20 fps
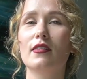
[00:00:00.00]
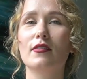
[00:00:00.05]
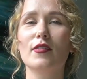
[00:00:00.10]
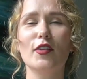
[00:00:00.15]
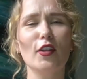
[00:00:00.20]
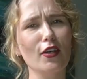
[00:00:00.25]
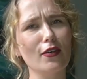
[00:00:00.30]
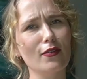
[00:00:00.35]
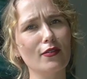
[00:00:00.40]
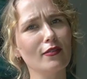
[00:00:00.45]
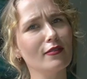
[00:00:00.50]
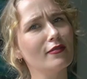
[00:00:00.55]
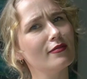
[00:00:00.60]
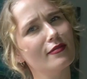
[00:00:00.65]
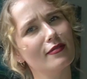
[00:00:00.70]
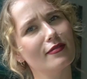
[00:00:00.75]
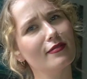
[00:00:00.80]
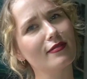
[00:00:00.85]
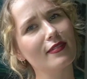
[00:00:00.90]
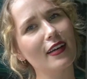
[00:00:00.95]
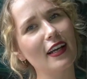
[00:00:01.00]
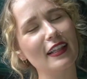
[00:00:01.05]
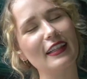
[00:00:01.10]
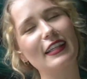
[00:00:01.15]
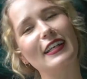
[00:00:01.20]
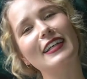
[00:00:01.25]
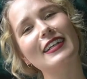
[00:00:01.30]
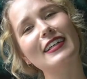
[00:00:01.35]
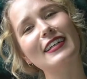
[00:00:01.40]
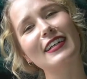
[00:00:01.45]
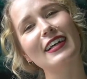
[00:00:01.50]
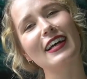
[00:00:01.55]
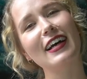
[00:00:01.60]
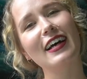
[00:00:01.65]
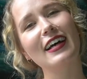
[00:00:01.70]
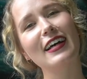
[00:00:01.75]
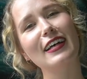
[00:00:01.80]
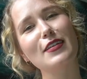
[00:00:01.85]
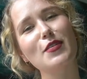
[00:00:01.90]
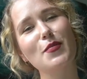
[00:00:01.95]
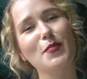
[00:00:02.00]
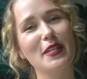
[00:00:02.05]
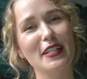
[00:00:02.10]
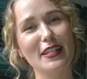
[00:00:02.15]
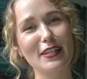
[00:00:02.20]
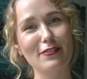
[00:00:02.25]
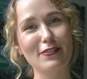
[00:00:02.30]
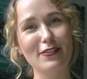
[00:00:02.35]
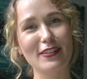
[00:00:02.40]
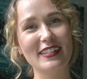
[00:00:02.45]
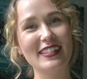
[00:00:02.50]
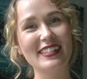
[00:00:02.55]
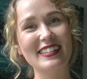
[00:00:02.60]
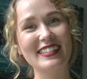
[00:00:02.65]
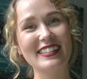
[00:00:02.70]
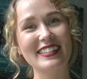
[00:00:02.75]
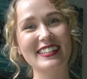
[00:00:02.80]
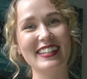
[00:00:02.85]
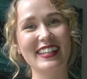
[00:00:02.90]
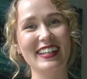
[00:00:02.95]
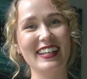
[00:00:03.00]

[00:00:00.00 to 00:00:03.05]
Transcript: new, I think, and a bit different,